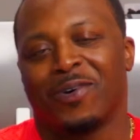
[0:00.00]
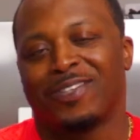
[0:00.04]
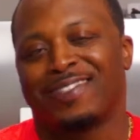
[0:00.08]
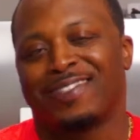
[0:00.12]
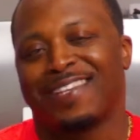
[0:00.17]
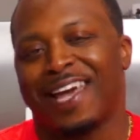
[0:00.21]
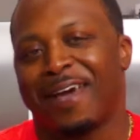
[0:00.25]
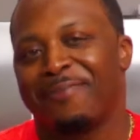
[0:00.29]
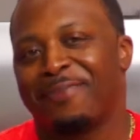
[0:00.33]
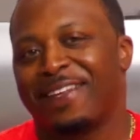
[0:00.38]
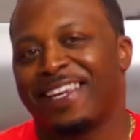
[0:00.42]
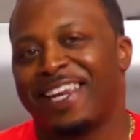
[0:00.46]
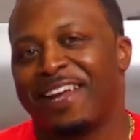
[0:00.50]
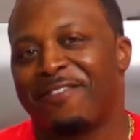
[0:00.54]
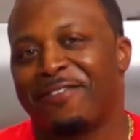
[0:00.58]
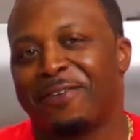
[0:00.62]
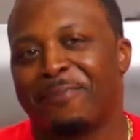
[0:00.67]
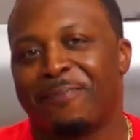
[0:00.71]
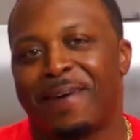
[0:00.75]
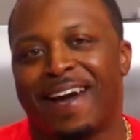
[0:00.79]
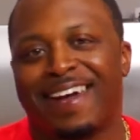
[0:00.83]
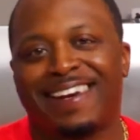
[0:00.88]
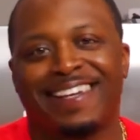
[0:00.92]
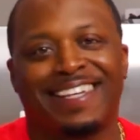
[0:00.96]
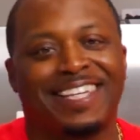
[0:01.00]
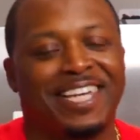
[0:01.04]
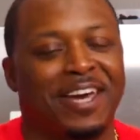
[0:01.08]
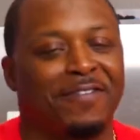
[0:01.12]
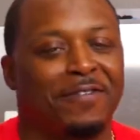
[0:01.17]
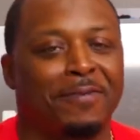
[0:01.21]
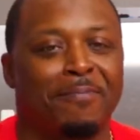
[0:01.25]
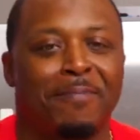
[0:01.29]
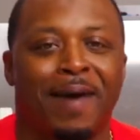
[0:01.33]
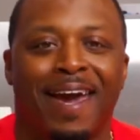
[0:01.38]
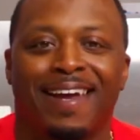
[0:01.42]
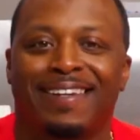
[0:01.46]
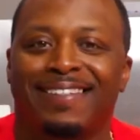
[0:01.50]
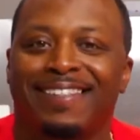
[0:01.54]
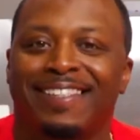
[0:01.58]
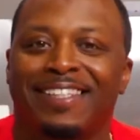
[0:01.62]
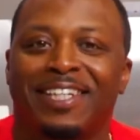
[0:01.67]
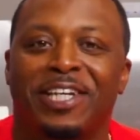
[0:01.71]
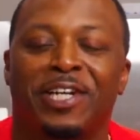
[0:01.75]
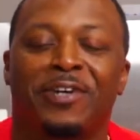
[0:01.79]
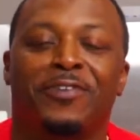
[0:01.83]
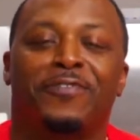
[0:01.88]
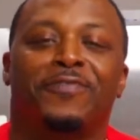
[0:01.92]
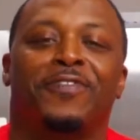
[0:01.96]
What's happening, everybody? Kevin Madison
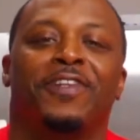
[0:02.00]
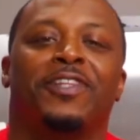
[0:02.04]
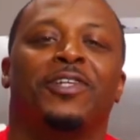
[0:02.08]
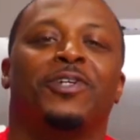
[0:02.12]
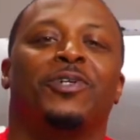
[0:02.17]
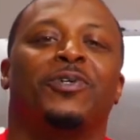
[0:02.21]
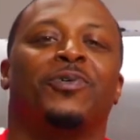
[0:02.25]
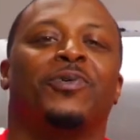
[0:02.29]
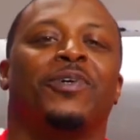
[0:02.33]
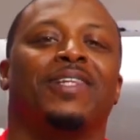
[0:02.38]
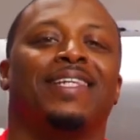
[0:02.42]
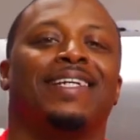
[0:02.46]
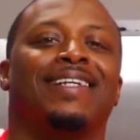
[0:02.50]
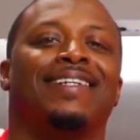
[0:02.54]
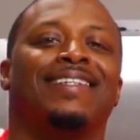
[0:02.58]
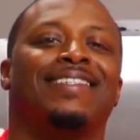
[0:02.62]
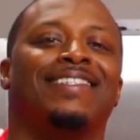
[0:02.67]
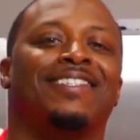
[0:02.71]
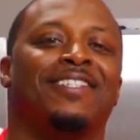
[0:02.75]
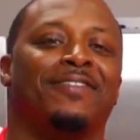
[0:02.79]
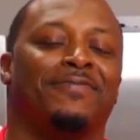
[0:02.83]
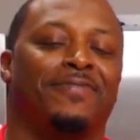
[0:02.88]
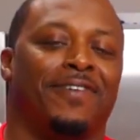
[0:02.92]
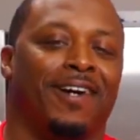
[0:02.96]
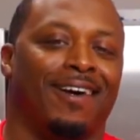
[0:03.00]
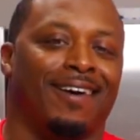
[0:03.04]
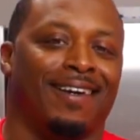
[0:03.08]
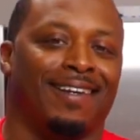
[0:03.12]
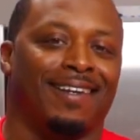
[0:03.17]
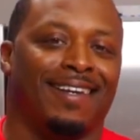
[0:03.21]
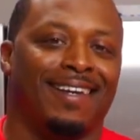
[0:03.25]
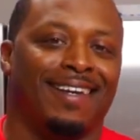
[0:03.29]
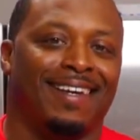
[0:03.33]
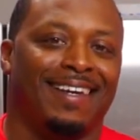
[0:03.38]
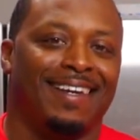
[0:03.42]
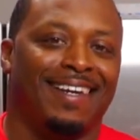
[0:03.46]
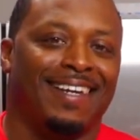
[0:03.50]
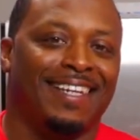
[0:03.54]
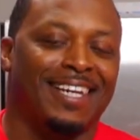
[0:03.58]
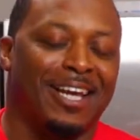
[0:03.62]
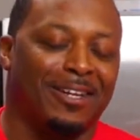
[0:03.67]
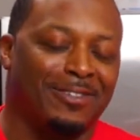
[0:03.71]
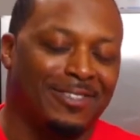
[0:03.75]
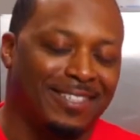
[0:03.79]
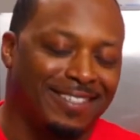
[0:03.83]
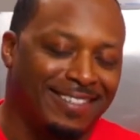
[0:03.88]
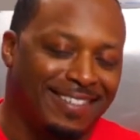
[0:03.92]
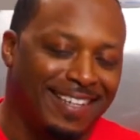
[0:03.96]
here for the Grilling Savant. Now,
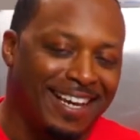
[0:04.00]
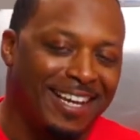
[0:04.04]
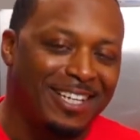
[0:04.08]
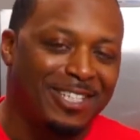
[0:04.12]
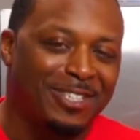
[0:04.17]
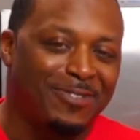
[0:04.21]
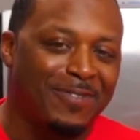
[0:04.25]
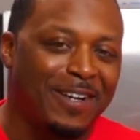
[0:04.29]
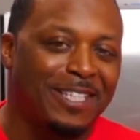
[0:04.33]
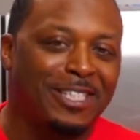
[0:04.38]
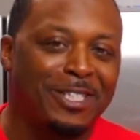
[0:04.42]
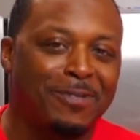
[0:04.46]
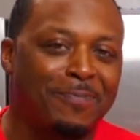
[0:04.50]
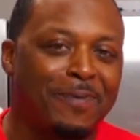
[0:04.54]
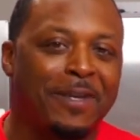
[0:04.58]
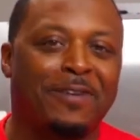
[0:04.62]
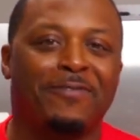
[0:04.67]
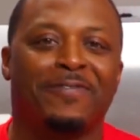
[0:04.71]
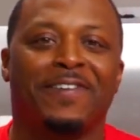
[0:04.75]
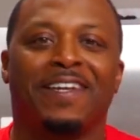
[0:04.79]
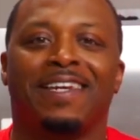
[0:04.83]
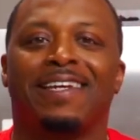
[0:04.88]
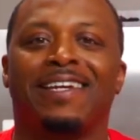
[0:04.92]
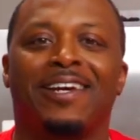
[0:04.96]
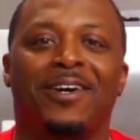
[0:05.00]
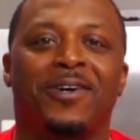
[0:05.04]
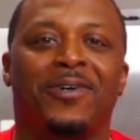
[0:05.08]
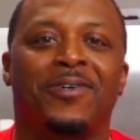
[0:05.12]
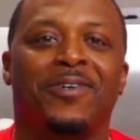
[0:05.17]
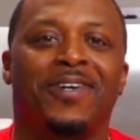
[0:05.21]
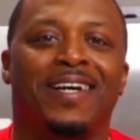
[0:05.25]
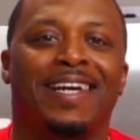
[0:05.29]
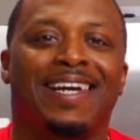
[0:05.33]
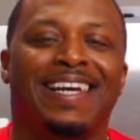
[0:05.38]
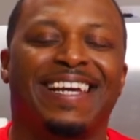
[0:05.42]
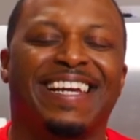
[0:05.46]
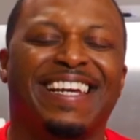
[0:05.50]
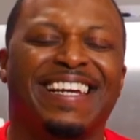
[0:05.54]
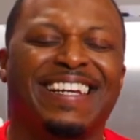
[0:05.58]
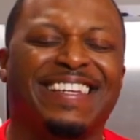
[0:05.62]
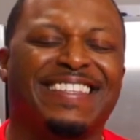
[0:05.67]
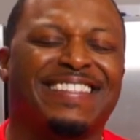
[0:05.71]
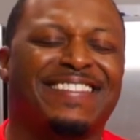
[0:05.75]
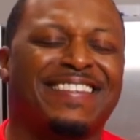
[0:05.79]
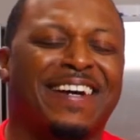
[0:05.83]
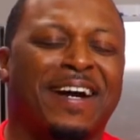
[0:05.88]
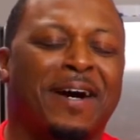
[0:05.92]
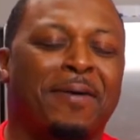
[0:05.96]
today's recipe video
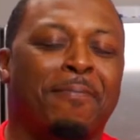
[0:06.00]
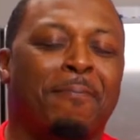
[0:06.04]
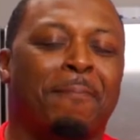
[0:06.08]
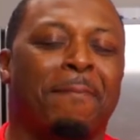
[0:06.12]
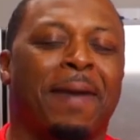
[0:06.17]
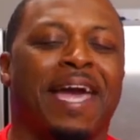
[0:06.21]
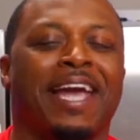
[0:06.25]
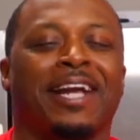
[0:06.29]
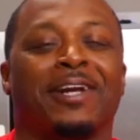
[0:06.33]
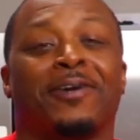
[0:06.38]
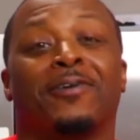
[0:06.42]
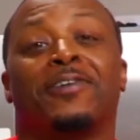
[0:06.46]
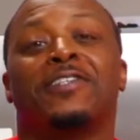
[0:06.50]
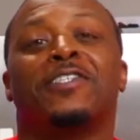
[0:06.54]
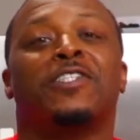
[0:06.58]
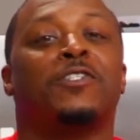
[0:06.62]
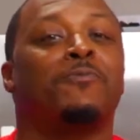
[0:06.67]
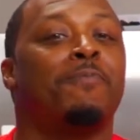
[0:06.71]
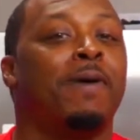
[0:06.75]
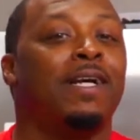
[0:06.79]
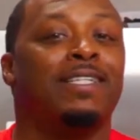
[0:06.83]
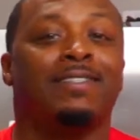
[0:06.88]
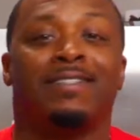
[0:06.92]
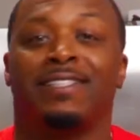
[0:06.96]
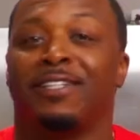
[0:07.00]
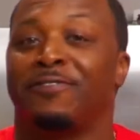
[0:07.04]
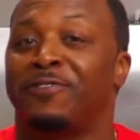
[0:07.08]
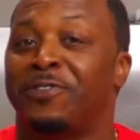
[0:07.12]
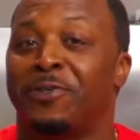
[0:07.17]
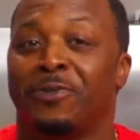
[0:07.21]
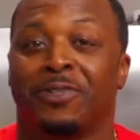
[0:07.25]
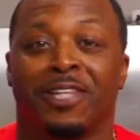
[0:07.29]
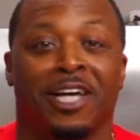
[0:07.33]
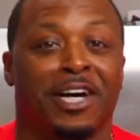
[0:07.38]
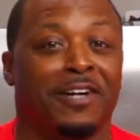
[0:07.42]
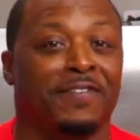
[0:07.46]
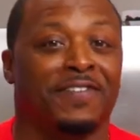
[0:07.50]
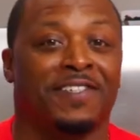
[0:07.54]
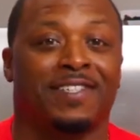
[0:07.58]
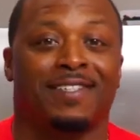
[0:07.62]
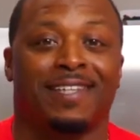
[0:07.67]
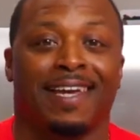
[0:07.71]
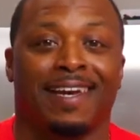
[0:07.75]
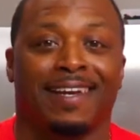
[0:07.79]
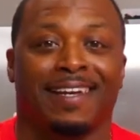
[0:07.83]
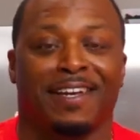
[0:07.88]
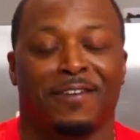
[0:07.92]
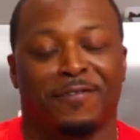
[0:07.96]
is a banger, especially if you love steak.